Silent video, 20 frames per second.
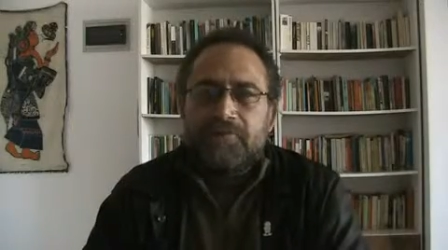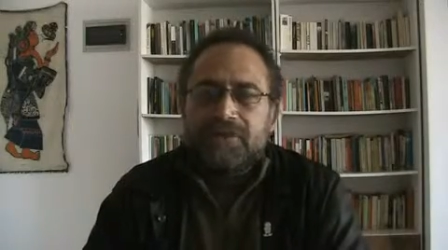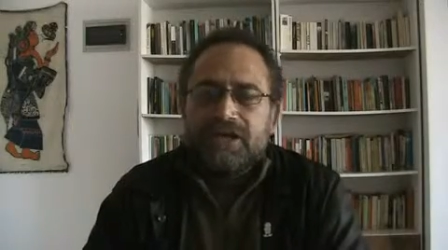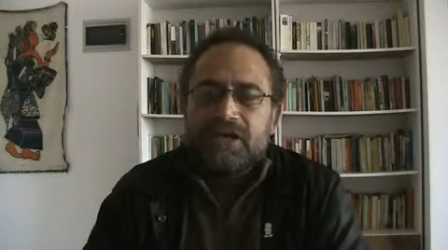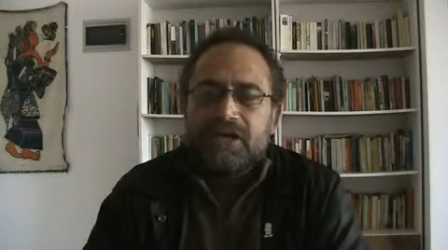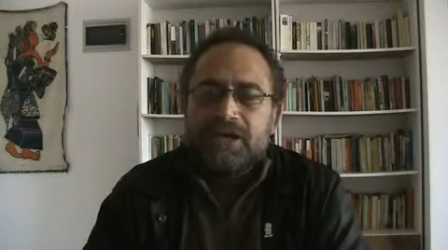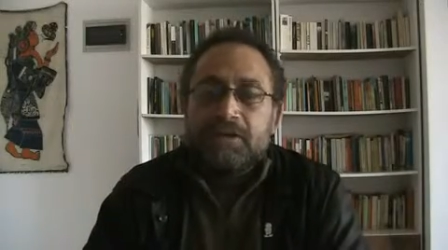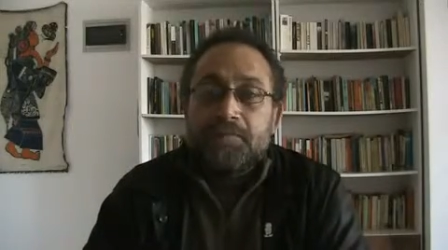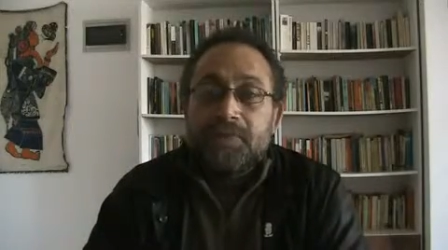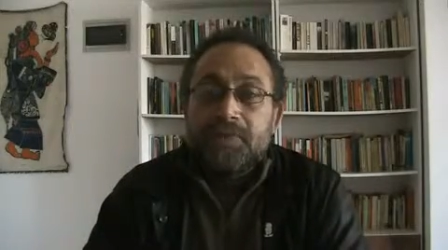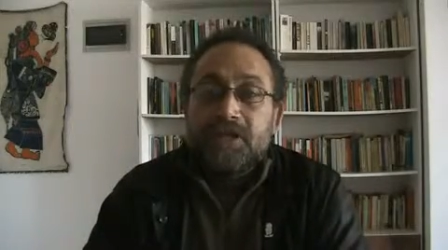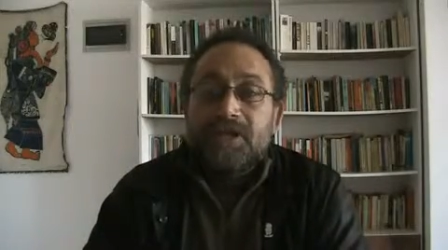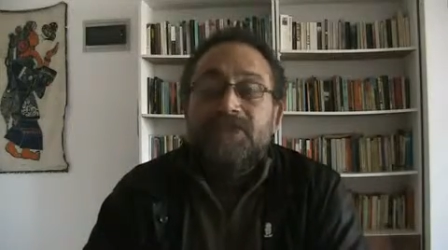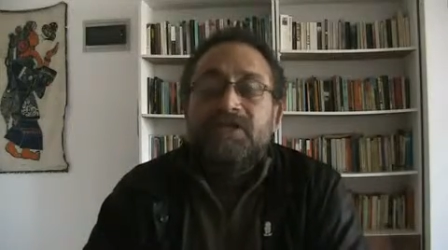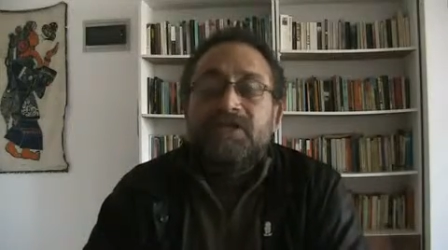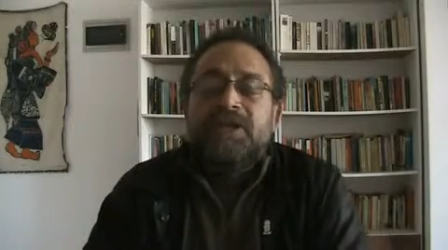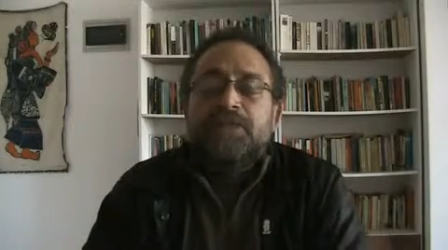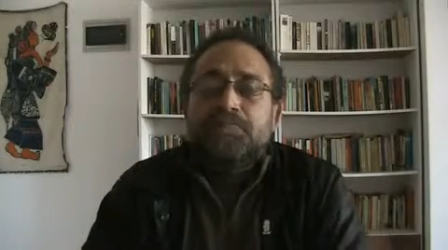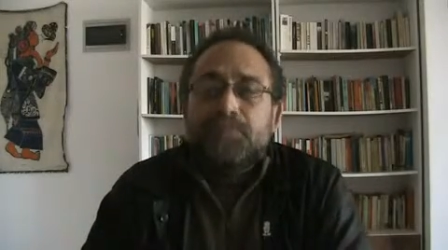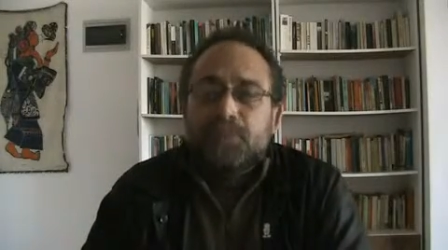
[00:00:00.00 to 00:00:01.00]
being
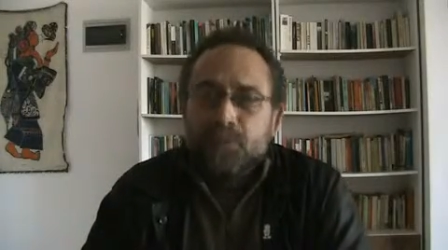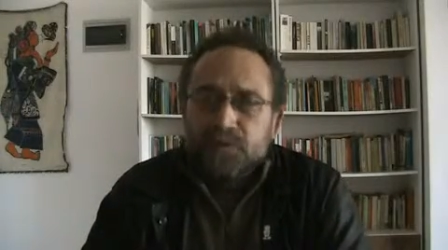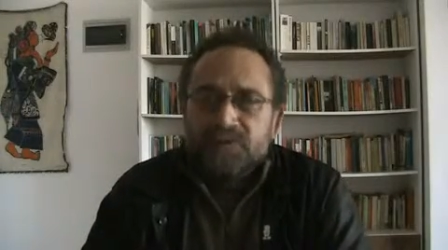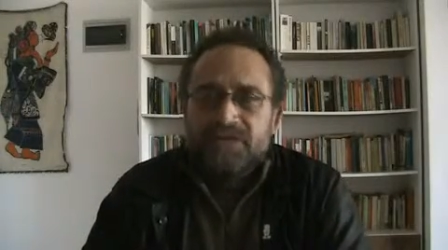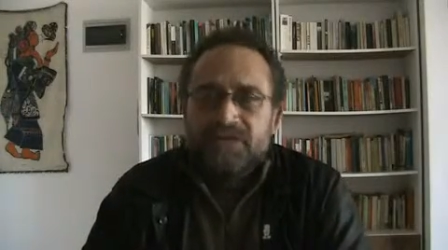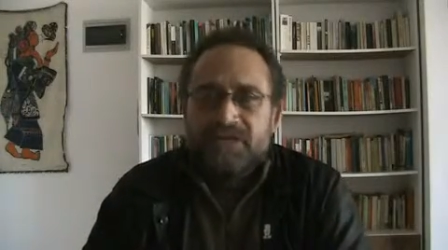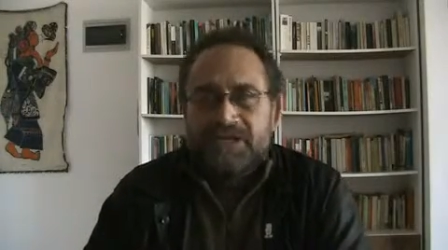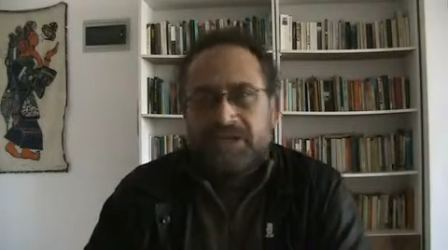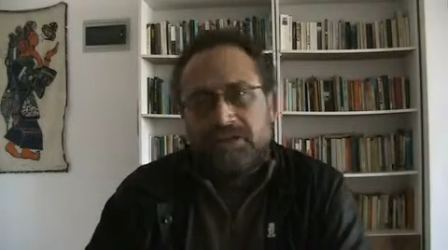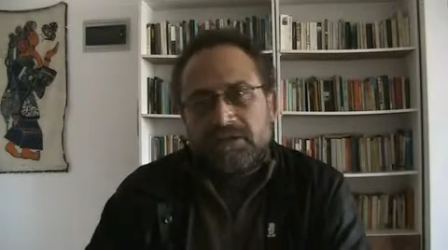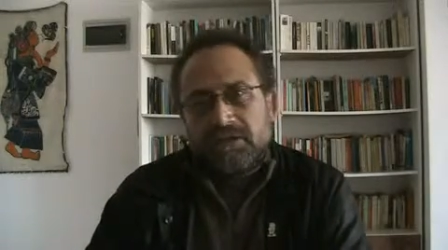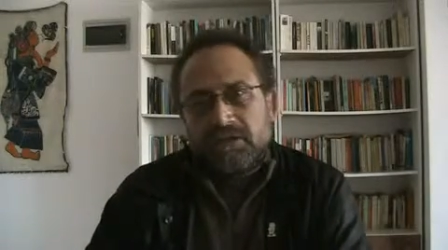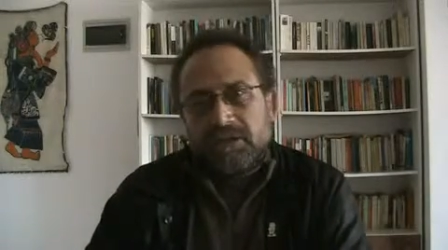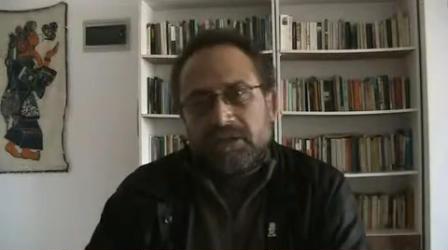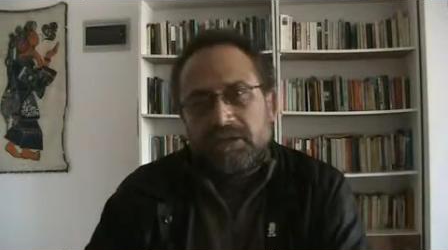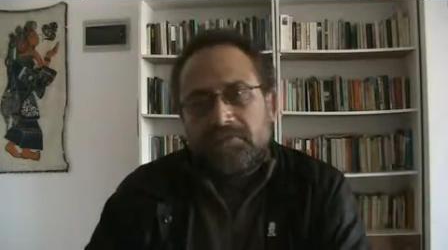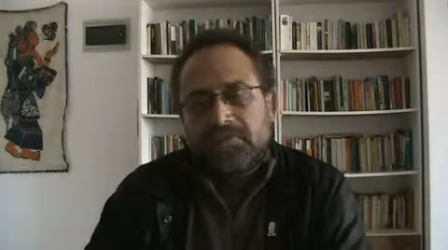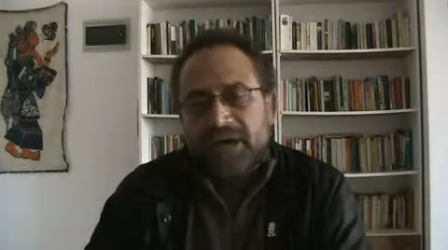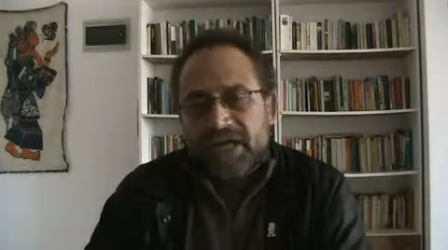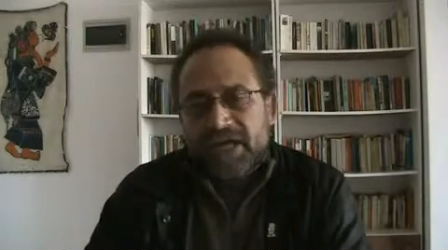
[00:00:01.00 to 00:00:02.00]
murdered brutally
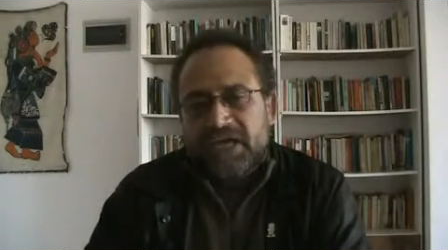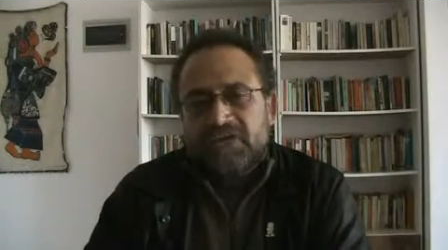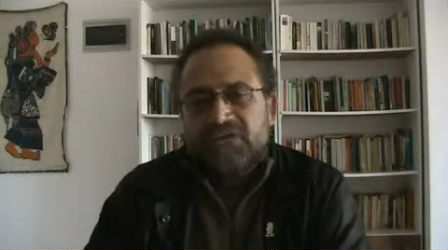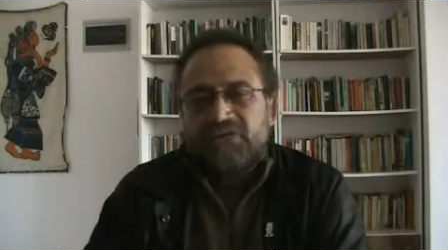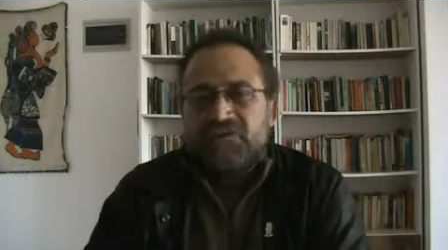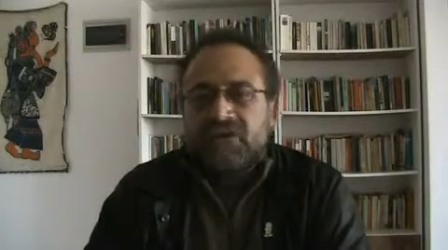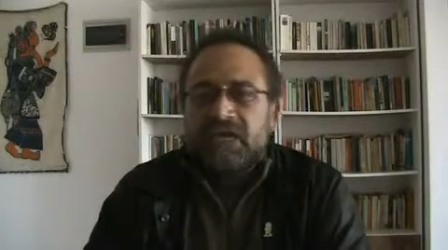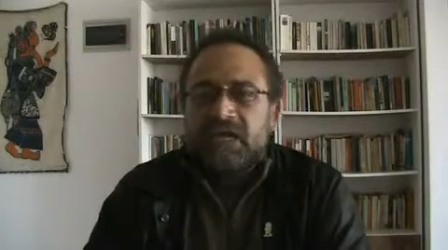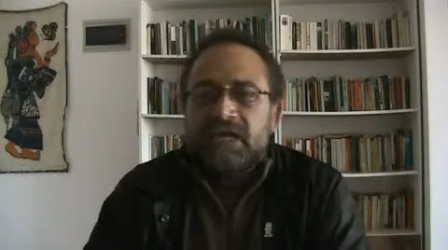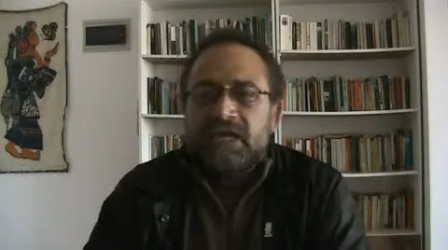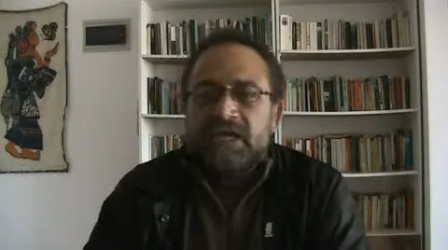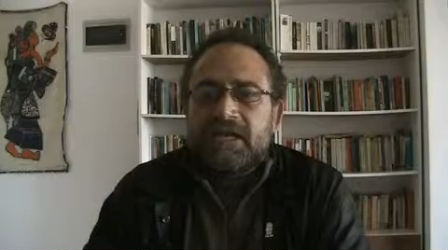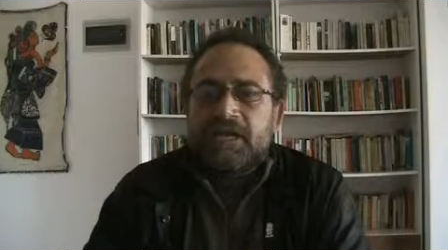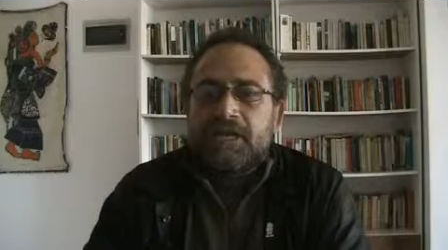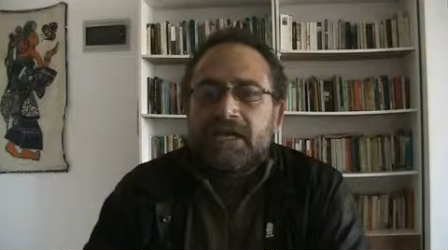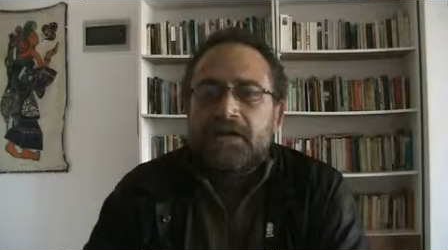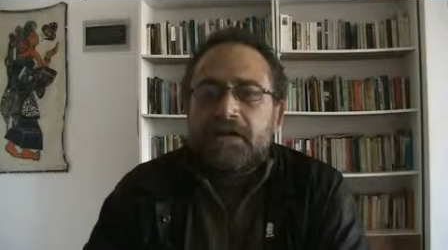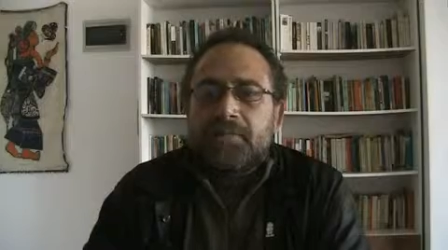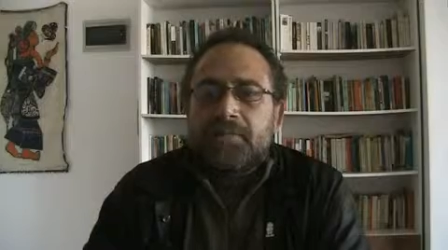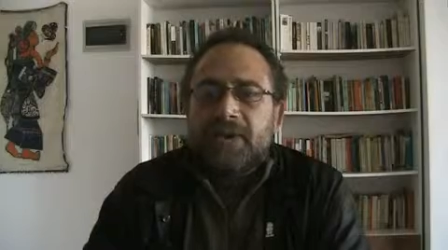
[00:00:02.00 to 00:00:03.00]
by
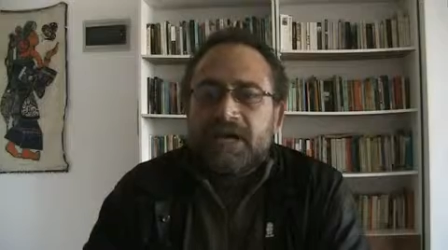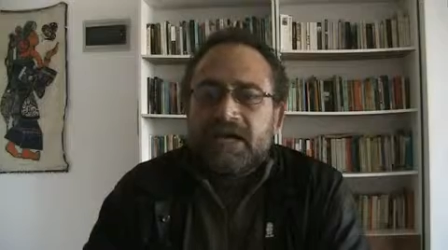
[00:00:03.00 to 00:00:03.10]
Israeli